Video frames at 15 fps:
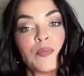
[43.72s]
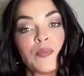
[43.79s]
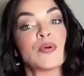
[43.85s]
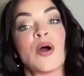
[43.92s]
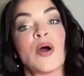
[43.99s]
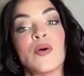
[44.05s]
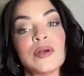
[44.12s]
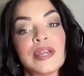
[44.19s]

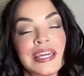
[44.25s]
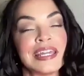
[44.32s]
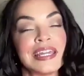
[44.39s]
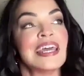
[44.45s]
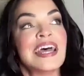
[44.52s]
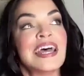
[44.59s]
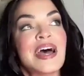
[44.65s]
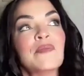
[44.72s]

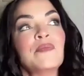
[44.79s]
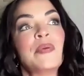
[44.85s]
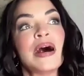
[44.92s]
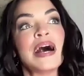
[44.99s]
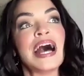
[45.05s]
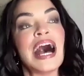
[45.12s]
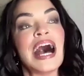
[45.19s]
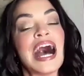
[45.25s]
broken,
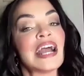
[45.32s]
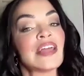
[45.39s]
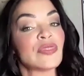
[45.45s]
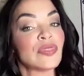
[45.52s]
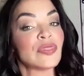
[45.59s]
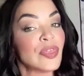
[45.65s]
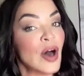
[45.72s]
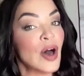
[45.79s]
but I
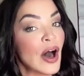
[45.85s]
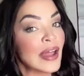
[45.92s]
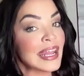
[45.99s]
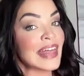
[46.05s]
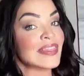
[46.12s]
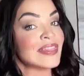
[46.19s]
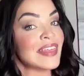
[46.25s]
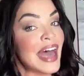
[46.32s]
thought
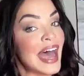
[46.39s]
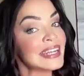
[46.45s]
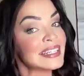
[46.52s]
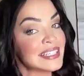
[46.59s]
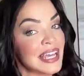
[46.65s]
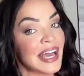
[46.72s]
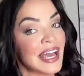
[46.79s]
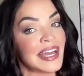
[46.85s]
at that
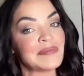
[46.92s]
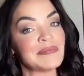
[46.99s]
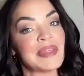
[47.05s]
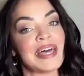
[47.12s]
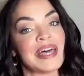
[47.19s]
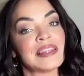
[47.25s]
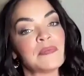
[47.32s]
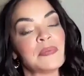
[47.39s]
time
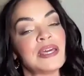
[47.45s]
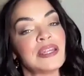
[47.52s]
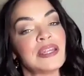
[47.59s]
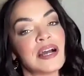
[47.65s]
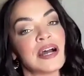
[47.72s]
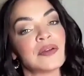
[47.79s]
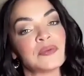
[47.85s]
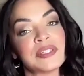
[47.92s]
that the
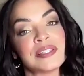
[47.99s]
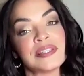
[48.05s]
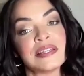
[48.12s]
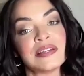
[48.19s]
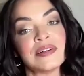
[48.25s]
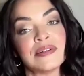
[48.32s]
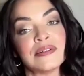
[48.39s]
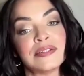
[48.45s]
Pentagon was
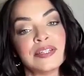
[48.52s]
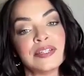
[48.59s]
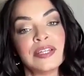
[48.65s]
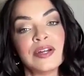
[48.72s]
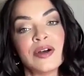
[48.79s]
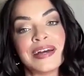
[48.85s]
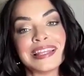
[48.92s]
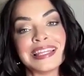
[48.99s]
still,
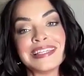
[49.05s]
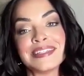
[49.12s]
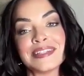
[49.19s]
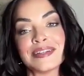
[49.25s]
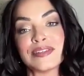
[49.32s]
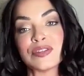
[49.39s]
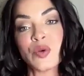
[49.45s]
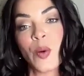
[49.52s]
at
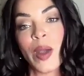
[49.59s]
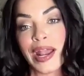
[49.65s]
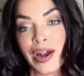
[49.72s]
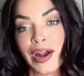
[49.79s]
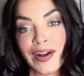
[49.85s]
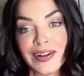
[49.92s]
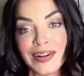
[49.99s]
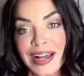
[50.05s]
least a
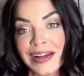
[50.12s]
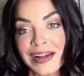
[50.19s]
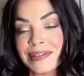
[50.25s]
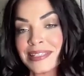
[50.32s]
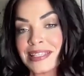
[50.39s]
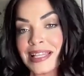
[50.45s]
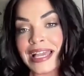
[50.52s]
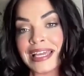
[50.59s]
square. I
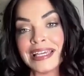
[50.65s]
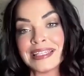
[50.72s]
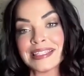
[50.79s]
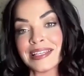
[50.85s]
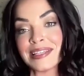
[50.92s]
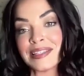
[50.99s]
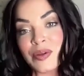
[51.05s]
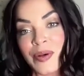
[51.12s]
was like,
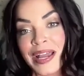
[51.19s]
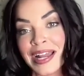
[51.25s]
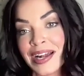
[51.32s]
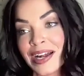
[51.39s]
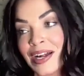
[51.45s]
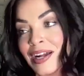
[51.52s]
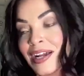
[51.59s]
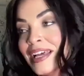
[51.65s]
it's a
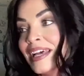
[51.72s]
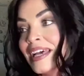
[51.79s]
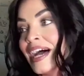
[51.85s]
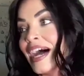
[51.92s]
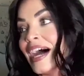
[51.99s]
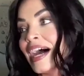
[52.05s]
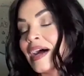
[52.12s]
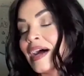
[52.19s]
square.
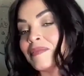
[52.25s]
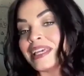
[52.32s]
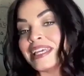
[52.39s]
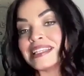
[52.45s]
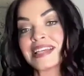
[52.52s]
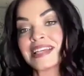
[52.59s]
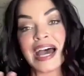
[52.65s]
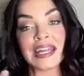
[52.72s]

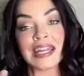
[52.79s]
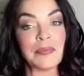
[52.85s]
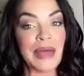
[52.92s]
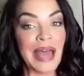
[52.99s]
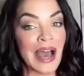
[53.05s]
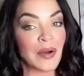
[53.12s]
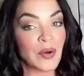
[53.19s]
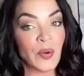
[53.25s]
He's got
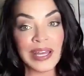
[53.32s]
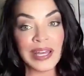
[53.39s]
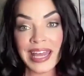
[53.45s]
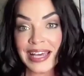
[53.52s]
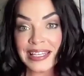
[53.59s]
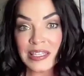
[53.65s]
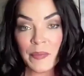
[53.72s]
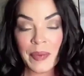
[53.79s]
Quinn
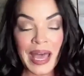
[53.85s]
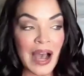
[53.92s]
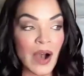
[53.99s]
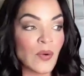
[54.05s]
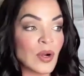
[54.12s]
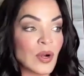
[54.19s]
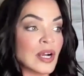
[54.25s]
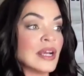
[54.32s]
has a
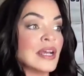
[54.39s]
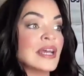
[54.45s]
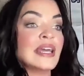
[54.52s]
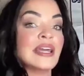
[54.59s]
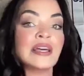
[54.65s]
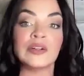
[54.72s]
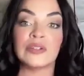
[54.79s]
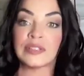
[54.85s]
power.
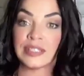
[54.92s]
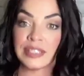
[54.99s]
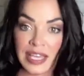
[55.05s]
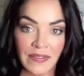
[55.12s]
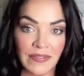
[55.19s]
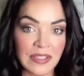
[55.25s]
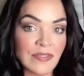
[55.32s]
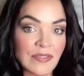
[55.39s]
He'll
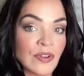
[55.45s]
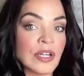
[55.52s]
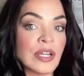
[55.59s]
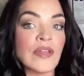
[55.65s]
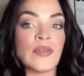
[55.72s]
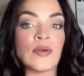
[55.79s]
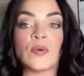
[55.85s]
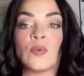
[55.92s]
save us for
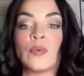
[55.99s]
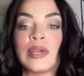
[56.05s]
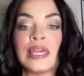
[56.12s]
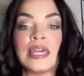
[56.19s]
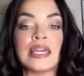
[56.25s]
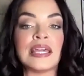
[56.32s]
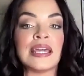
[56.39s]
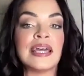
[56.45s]
another
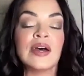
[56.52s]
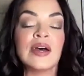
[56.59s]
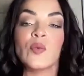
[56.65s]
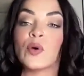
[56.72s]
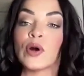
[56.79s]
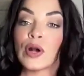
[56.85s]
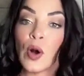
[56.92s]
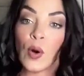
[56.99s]
week.
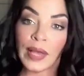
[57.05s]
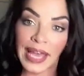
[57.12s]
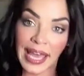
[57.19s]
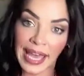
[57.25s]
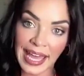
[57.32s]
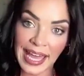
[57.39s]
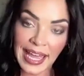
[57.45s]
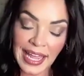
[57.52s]
We're
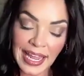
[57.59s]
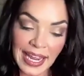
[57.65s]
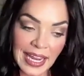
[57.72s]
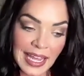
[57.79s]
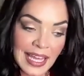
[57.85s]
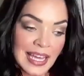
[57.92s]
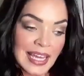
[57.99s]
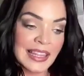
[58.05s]

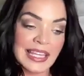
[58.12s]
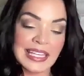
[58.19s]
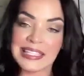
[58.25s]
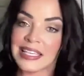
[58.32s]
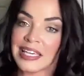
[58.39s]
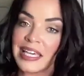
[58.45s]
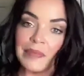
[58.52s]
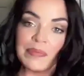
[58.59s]
okay.
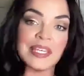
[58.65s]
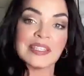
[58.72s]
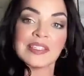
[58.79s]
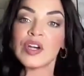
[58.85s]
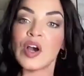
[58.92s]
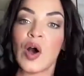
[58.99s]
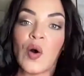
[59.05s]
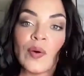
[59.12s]
Let's keep
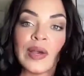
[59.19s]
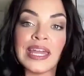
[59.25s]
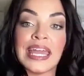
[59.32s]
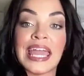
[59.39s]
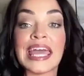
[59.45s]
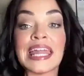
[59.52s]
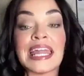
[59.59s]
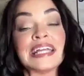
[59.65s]
this
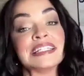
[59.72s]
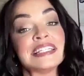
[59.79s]
going. And I